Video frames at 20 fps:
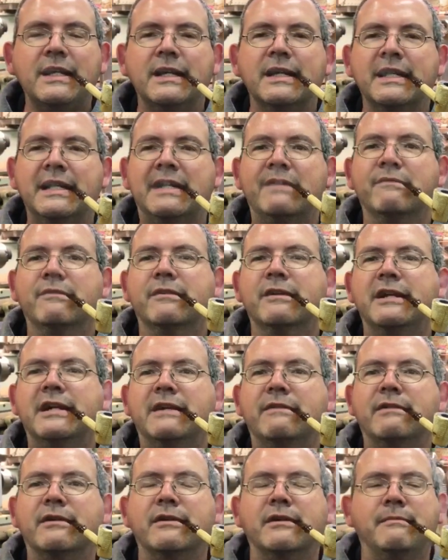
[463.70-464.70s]
Never
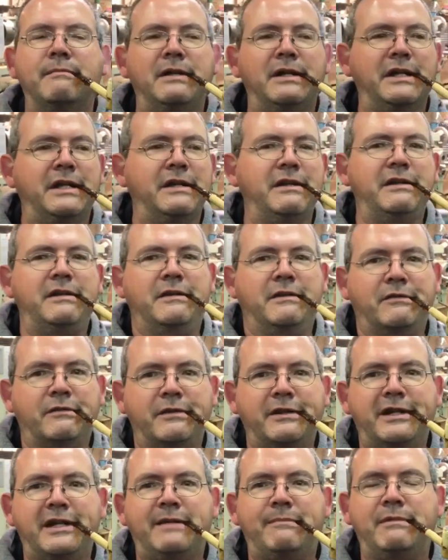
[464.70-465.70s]
ever in a million years
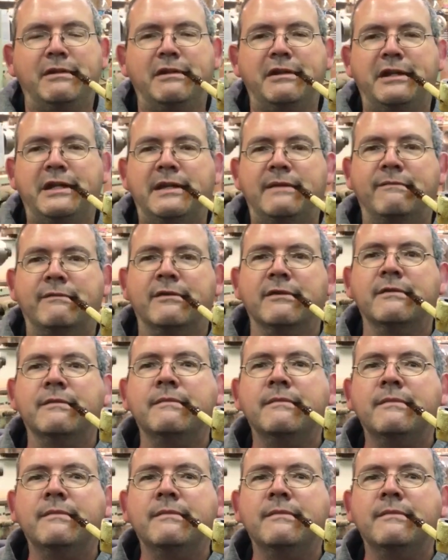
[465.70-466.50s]
would I have believed